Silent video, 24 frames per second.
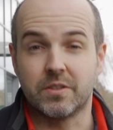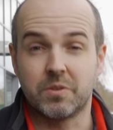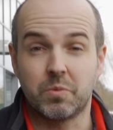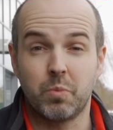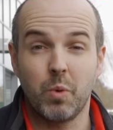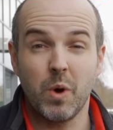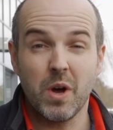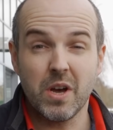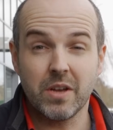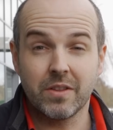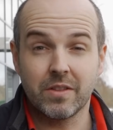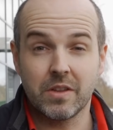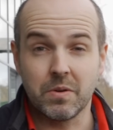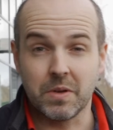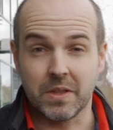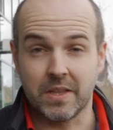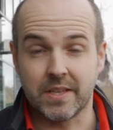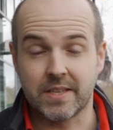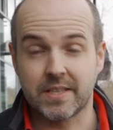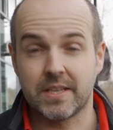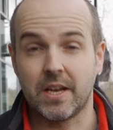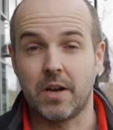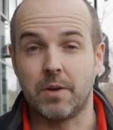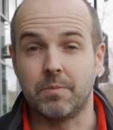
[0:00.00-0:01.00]
It's worth doing
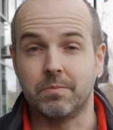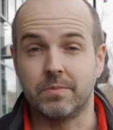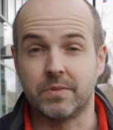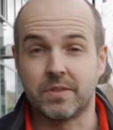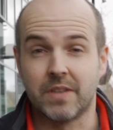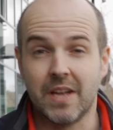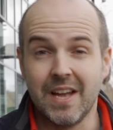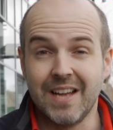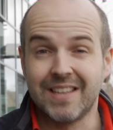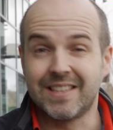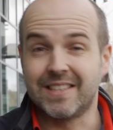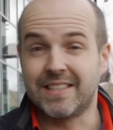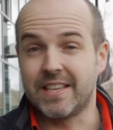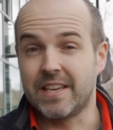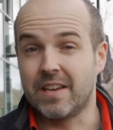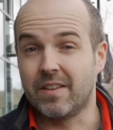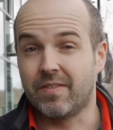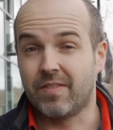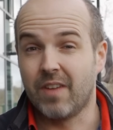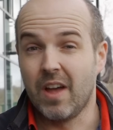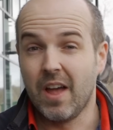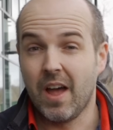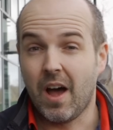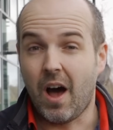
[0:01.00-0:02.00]
the sums to see
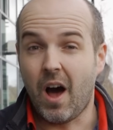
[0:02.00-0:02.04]
if